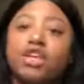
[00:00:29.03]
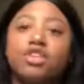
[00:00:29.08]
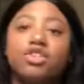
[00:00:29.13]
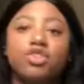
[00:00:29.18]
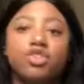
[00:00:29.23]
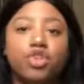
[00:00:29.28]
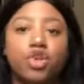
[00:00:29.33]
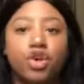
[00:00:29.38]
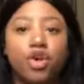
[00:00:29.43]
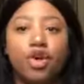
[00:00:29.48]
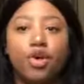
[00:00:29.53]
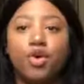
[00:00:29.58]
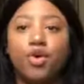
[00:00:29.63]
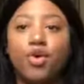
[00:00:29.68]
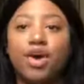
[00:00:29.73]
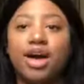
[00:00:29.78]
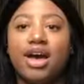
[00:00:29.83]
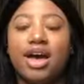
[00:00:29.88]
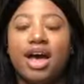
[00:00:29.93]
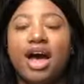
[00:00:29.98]

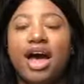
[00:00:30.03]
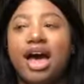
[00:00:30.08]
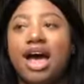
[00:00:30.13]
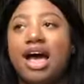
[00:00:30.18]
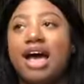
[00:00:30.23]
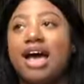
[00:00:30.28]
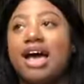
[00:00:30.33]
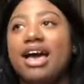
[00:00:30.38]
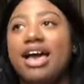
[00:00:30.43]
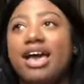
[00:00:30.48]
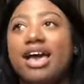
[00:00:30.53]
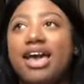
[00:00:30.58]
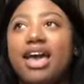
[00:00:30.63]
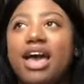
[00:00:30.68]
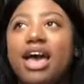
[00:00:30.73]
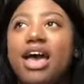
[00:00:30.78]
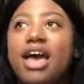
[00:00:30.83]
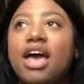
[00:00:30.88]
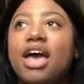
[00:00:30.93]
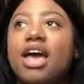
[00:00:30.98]
So
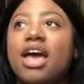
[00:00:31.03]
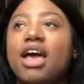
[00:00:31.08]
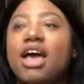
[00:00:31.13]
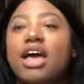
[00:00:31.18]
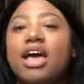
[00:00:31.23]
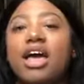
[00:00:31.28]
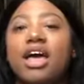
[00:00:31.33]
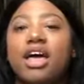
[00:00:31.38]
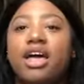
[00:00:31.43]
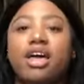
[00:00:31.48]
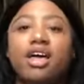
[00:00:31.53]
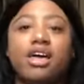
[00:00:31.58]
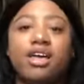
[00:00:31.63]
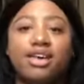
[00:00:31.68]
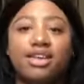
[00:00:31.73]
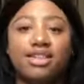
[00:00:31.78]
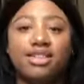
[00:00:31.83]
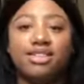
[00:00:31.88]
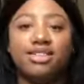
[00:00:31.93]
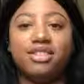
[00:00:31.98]
I
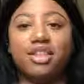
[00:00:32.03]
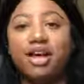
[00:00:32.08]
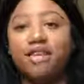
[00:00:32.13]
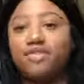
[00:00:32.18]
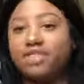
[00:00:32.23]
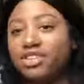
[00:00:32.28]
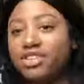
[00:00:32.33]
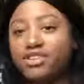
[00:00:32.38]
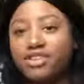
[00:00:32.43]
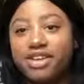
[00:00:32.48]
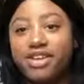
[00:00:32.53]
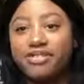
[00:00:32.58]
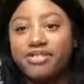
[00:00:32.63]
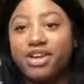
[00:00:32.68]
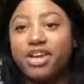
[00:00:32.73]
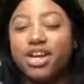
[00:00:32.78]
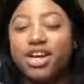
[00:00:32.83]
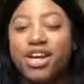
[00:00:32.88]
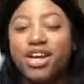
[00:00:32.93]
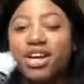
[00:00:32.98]
love this
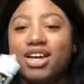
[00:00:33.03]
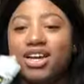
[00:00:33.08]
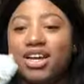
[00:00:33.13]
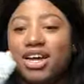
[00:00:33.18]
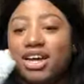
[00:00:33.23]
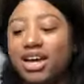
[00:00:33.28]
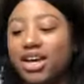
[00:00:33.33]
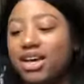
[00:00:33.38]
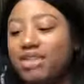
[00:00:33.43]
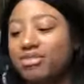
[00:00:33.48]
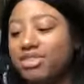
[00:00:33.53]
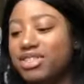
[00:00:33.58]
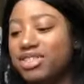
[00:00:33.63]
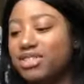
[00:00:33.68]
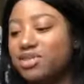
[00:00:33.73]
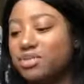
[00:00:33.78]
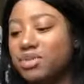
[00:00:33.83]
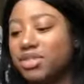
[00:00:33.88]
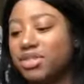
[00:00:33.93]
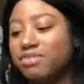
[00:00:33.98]
flavor. This
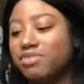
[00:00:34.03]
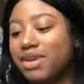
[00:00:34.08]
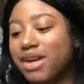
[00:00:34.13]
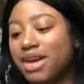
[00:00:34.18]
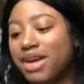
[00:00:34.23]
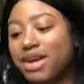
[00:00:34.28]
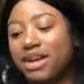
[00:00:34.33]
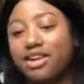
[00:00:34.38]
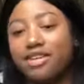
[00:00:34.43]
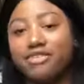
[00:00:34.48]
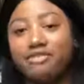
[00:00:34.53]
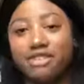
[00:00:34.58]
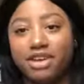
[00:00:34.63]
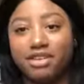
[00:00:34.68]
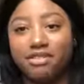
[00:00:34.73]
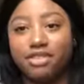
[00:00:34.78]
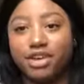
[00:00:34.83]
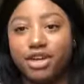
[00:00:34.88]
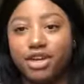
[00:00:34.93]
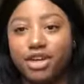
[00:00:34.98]
is one of my
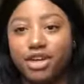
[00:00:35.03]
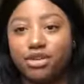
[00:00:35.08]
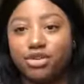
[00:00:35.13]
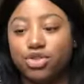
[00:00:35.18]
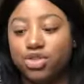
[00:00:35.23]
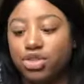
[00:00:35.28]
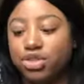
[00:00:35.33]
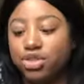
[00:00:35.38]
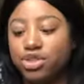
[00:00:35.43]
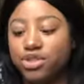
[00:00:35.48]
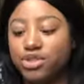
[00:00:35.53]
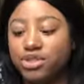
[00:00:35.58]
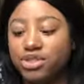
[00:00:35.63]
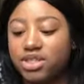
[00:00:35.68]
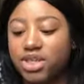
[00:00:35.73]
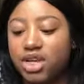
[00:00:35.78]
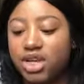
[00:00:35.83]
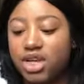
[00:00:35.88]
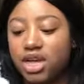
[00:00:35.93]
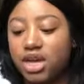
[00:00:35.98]
favorite
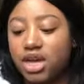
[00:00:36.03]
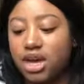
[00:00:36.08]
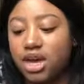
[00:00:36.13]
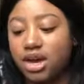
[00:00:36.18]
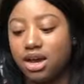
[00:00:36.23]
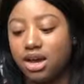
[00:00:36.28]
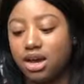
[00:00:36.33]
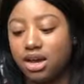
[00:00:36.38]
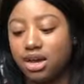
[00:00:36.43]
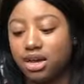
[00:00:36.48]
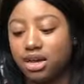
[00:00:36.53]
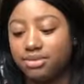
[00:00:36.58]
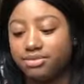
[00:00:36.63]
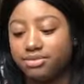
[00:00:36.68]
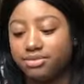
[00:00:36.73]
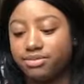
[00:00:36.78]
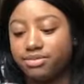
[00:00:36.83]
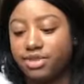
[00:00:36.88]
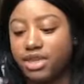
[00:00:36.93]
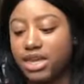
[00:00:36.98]
go-tos.
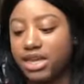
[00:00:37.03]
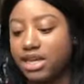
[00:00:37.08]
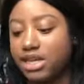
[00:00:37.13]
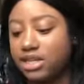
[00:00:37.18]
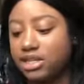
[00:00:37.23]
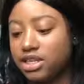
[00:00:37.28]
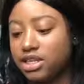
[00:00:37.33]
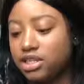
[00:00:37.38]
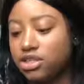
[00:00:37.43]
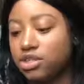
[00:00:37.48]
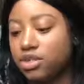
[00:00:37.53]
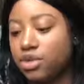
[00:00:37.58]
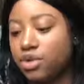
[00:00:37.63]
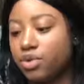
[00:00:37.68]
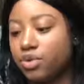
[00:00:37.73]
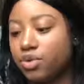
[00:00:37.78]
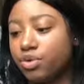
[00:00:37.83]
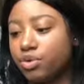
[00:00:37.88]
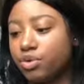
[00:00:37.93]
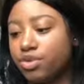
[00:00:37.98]
It doesn't
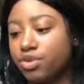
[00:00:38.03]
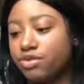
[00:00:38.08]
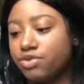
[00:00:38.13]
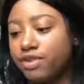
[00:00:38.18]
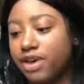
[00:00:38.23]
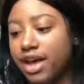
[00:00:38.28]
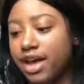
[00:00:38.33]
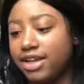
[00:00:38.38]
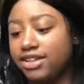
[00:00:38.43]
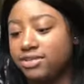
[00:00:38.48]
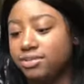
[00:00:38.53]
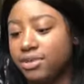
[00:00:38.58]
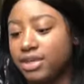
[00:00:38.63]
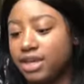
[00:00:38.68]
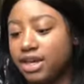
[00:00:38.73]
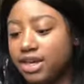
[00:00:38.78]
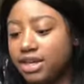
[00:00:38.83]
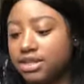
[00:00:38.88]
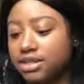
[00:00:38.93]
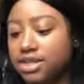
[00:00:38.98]
go through too fast
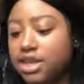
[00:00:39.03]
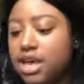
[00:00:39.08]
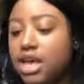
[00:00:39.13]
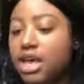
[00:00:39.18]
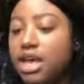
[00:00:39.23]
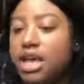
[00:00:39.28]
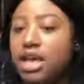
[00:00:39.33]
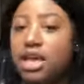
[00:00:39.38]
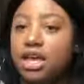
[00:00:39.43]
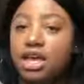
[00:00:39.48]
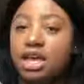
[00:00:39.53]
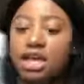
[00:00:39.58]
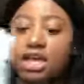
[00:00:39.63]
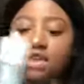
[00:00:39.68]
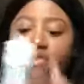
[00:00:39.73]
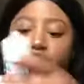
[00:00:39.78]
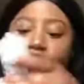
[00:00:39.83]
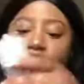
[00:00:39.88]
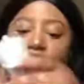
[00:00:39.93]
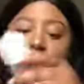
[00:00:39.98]
because
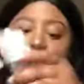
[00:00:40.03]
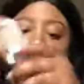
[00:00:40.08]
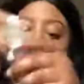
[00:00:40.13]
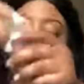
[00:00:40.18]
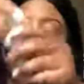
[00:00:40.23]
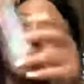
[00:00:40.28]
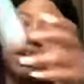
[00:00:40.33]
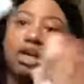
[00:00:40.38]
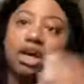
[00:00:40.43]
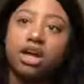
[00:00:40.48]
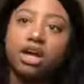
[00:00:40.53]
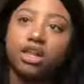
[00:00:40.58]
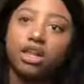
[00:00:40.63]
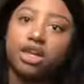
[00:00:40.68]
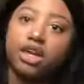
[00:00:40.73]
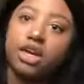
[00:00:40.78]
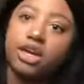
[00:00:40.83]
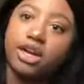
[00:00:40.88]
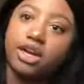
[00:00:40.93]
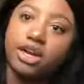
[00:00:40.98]
if you look at the
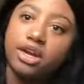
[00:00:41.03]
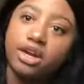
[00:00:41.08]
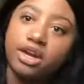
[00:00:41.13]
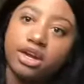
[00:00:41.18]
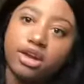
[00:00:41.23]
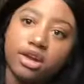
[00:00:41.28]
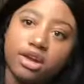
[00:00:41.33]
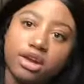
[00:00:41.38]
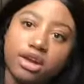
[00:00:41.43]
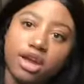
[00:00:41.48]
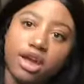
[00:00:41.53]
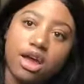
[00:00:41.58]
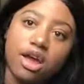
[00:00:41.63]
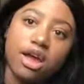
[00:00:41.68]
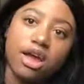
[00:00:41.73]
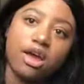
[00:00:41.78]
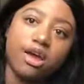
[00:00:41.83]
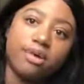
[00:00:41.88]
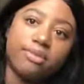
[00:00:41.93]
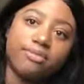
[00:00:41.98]
color,
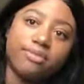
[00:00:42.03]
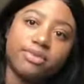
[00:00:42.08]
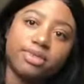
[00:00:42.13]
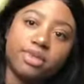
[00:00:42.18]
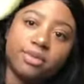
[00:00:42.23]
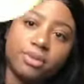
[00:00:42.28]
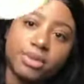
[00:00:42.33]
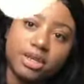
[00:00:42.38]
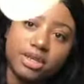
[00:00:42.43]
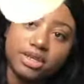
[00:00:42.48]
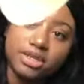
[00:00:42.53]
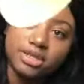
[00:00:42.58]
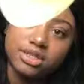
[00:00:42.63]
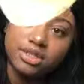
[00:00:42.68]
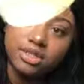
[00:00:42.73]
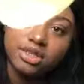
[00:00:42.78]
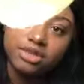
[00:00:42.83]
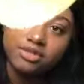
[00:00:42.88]
let me see